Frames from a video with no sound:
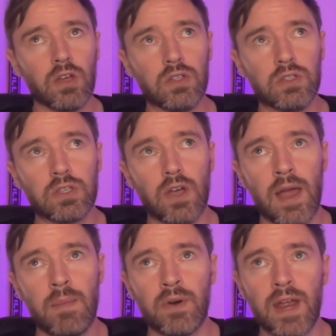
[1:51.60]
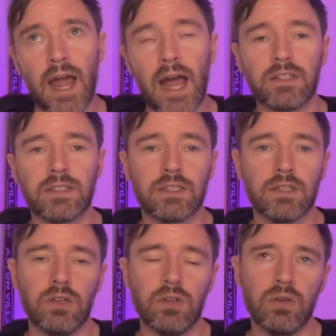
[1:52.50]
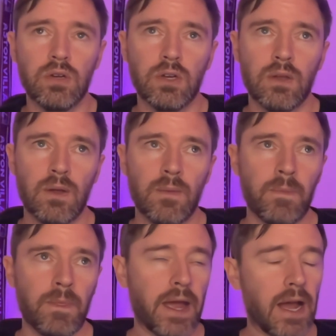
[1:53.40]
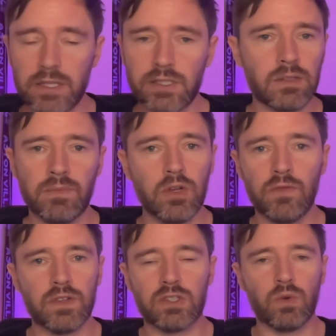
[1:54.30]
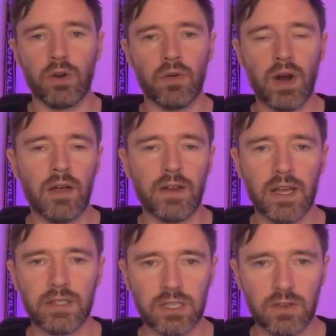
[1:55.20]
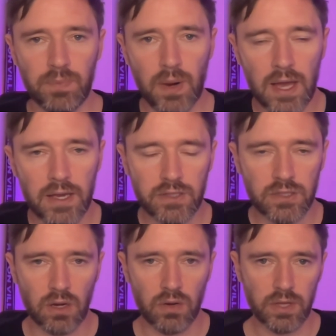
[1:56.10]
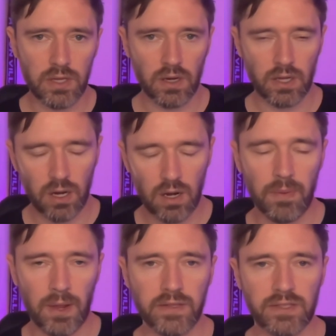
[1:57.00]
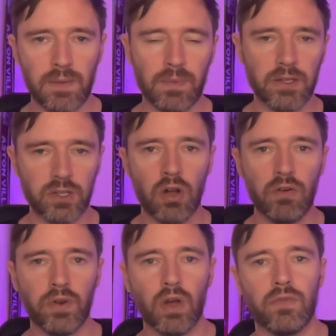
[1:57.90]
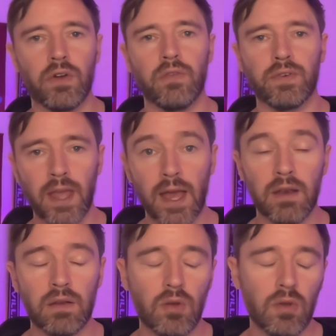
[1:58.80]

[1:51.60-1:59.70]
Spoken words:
So Emery has to move this squad around. He has to give players, he can't play the same players over and over and over again.